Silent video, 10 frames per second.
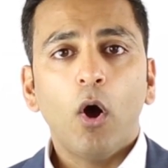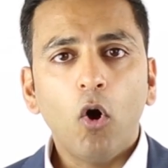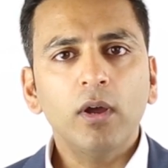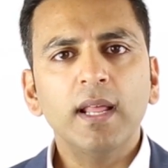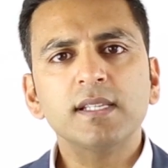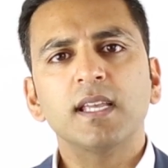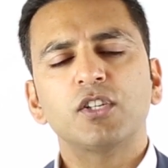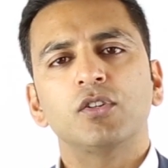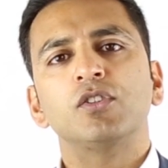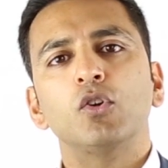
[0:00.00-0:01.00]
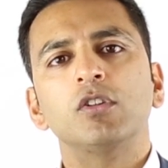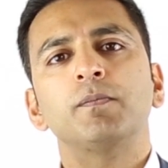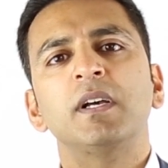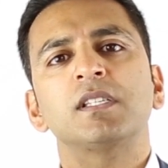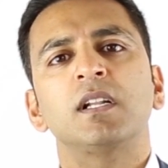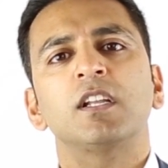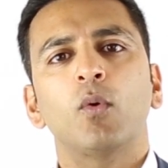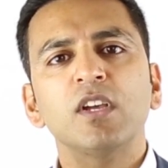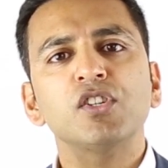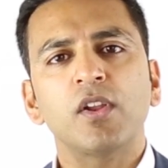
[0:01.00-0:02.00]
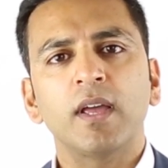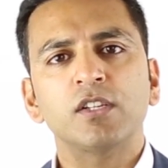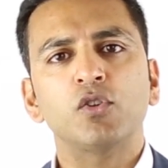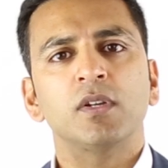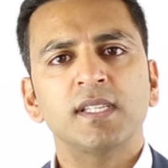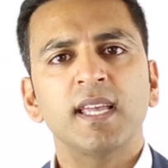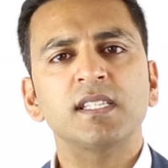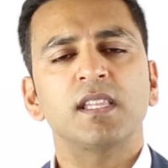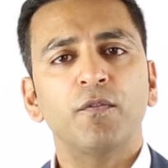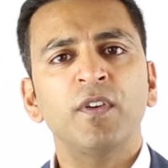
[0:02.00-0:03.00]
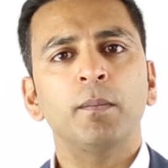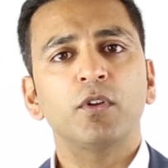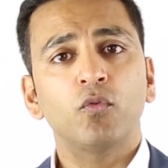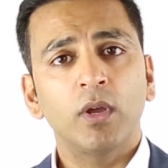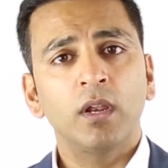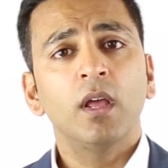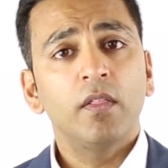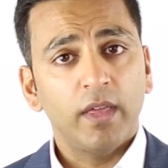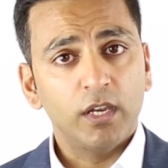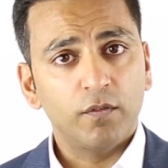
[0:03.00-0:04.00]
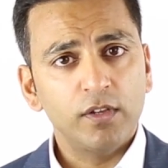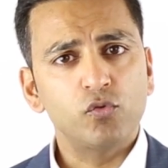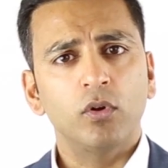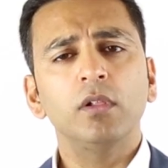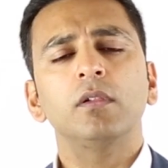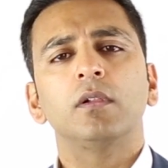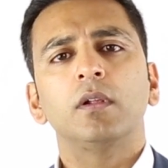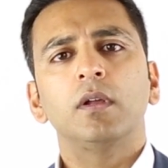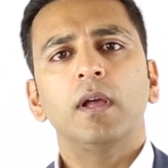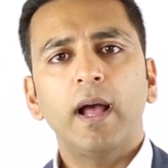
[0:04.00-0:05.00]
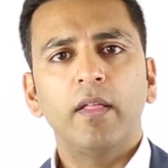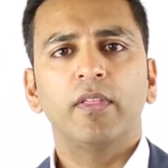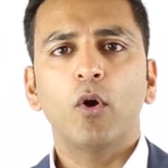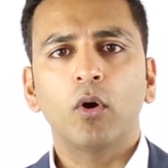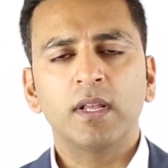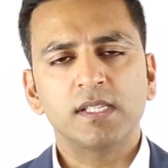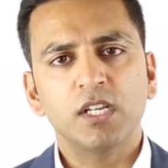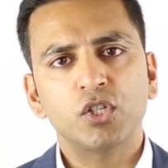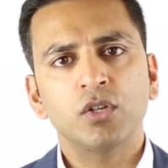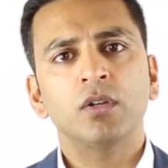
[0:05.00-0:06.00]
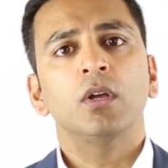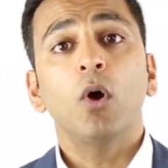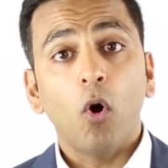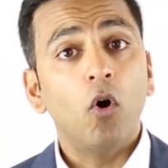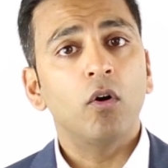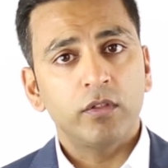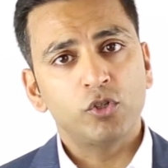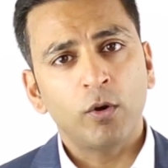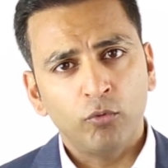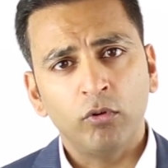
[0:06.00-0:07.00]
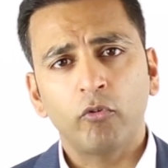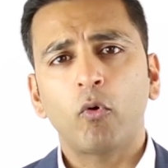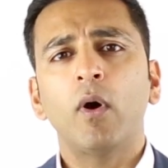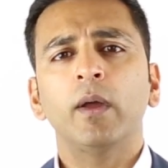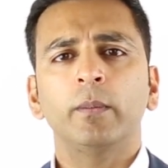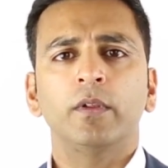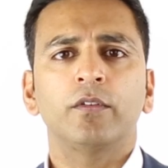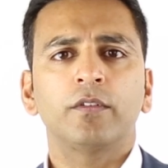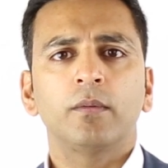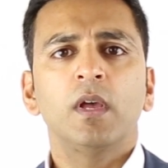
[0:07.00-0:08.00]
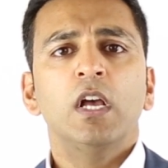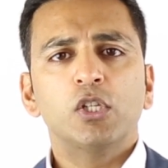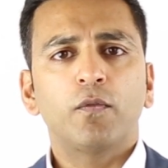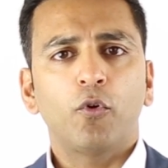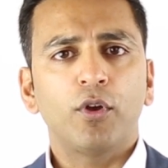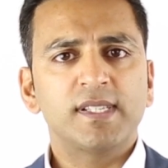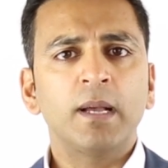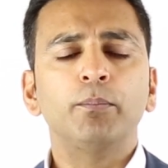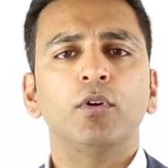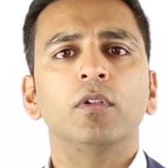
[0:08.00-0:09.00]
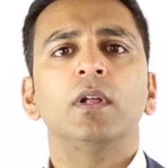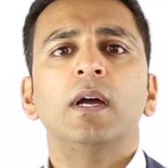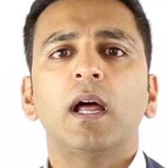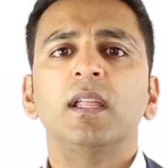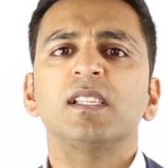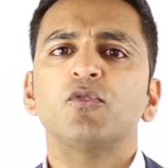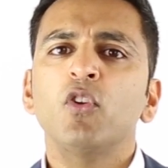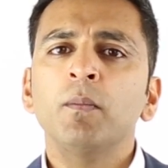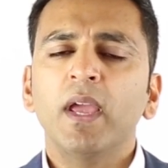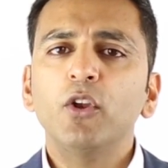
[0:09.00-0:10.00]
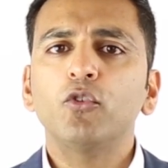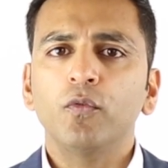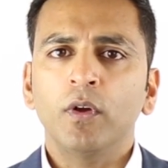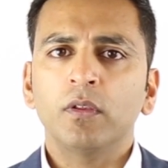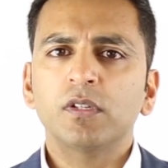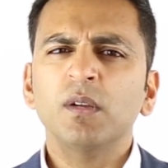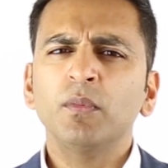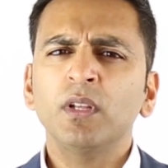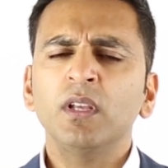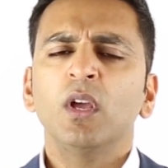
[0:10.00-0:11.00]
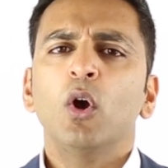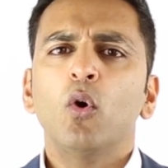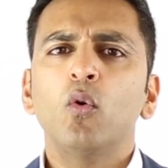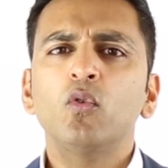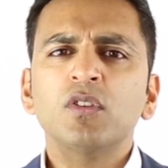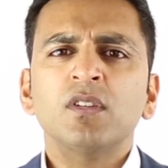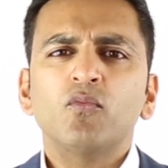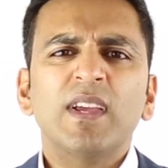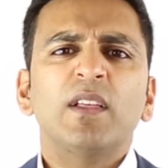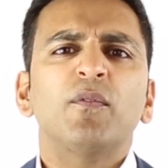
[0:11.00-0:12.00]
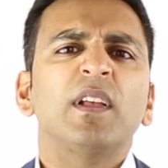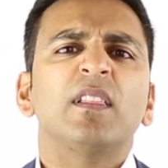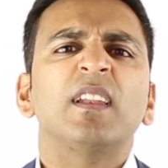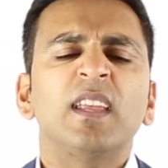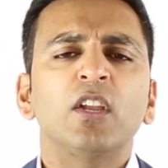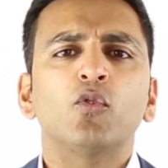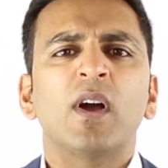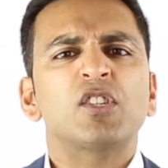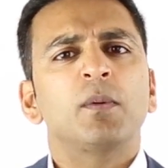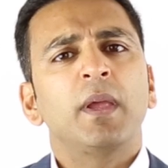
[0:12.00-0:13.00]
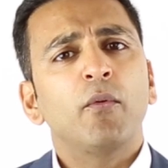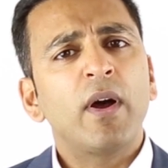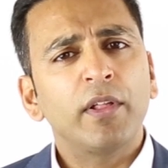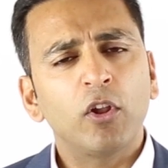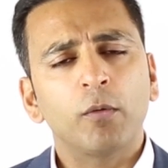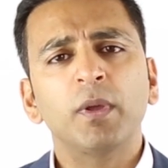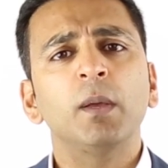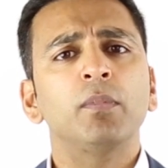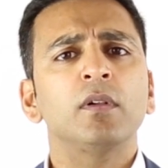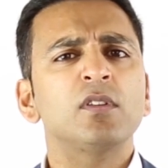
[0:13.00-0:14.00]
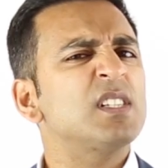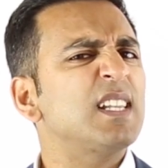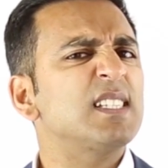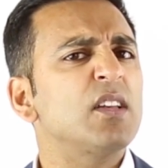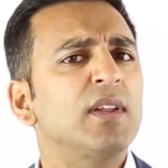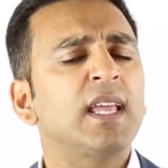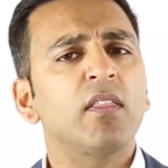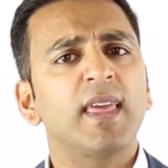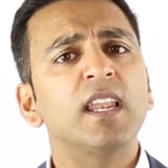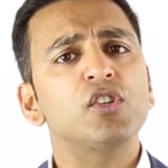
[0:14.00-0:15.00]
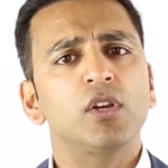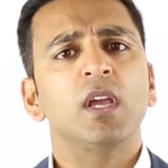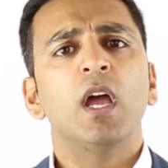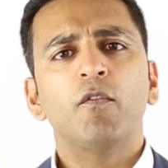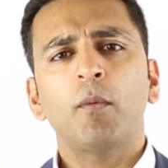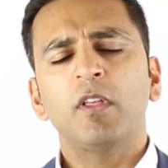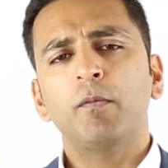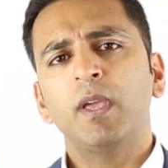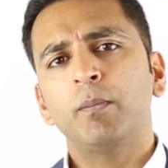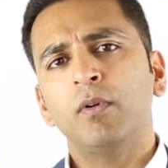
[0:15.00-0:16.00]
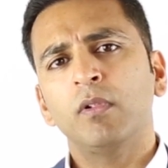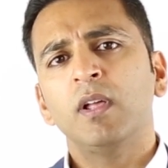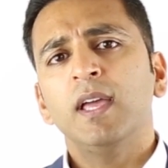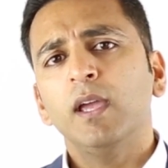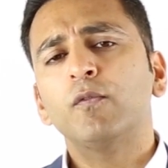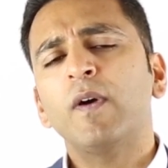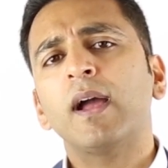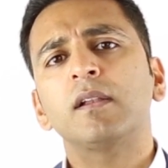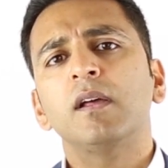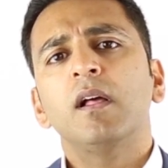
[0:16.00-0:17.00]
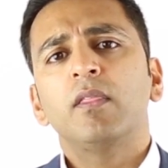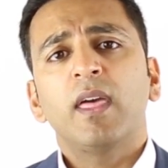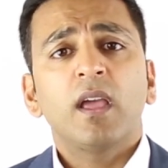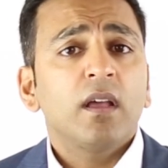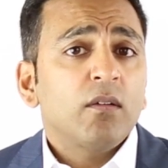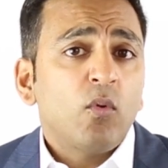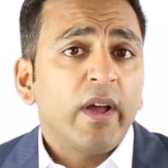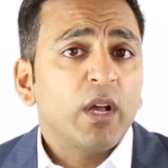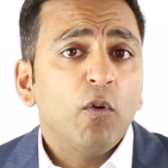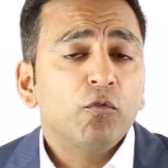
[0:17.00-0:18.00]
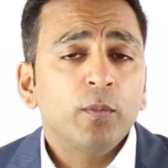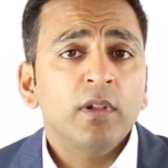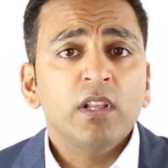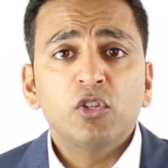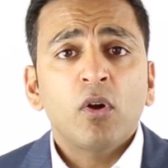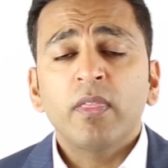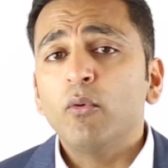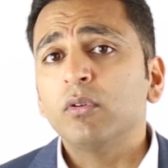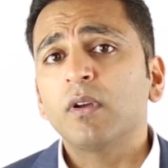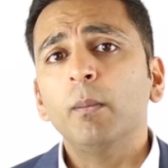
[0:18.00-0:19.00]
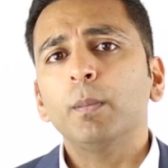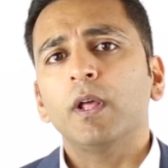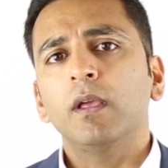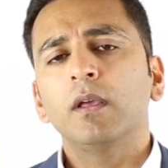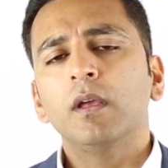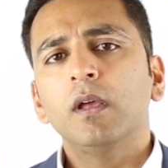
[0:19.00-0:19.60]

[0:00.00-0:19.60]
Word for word: Organisations use personality questionnaires to assess the fit between the individual and the organisation or the job role requirements. So for example, an extreme introvert, somebody who doesn't really feel the need to actually be around a lot of people, doesn't necessarily get the energy from other people. In fact, they're quite comfortable enjoying their own company.